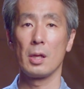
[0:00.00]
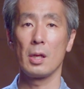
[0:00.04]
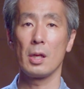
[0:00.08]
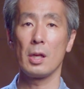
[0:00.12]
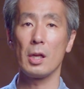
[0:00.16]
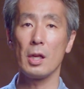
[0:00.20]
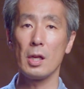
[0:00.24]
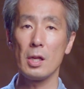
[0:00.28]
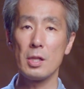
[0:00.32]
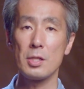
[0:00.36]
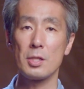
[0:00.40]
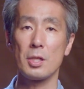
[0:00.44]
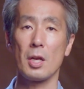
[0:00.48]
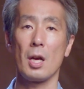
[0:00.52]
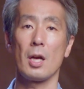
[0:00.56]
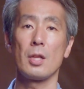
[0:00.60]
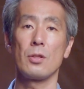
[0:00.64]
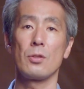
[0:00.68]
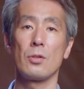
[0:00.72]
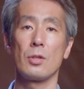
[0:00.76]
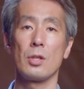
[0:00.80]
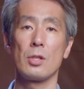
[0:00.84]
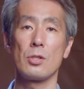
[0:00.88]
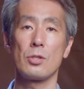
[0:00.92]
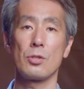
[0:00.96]
Each
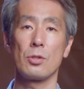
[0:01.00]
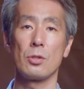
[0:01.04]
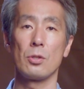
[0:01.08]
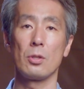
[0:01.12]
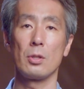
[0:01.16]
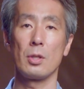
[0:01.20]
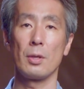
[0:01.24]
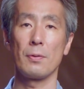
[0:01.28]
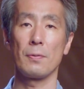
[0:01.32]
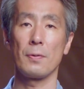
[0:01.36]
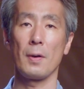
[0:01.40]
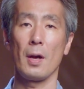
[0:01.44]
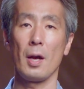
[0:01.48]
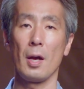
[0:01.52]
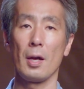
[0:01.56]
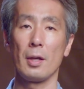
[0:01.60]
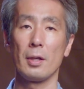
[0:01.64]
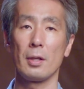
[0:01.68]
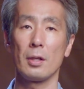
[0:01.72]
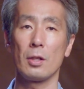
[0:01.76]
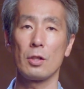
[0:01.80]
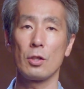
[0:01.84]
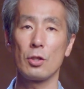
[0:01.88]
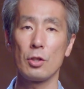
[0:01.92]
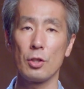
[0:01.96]
country should
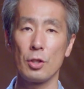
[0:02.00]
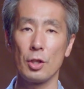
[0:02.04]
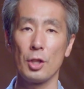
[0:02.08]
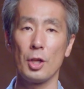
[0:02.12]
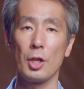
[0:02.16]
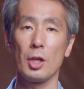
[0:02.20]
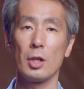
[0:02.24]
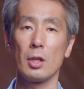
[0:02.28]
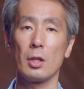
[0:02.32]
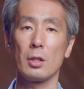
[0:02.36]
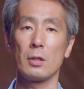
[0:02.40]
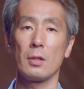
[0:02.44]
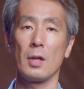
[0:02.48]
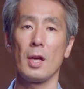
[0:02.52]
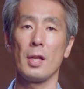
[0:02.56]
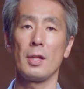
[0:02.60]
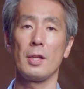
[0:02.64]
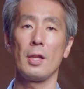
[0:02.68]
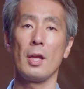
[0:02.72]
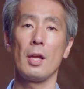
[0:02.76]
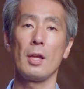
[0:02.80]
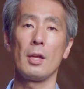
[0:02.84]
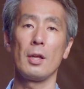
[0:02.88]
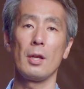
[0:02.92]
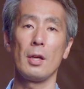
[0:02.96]
define clear
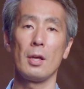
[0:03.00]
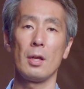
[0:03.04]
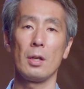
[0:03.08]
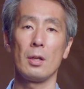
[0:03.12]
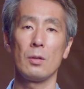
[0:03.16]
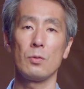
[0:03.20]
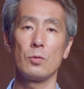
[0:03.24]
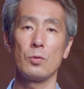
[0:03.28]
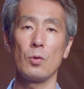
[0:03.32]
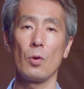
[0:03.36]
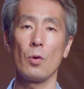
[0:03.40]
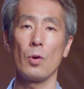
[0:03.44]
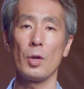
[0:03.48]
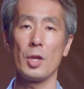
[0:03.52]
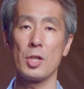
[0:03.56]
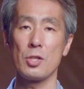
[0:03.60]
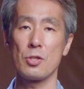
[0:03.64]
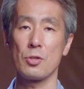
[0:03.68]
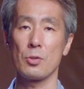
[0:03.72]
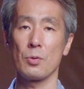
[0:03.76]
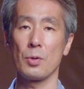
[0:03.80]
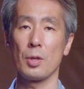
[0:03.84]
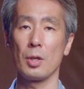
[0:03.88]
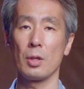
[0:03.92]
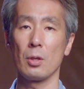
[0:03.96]
criteria for
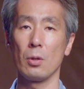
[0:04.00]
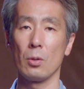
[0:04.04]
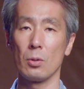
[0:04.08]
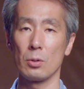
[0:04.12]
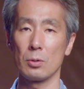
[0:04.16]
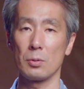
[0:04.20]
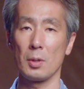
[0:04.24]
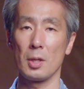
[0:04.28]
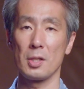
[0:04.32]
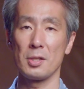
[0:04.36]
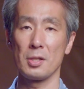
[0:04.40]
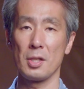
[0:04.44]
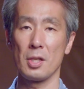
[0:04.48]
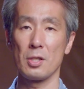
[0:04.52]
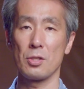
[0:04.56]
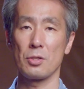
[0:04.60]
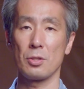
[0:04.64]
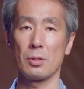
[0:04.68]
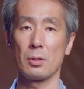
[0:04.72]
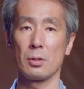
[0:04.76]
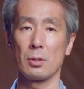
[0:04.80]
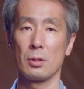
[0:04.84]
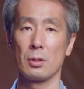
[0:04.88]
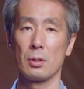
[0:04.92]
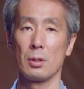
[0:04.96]
issuing
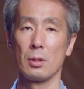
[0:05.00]
authorization.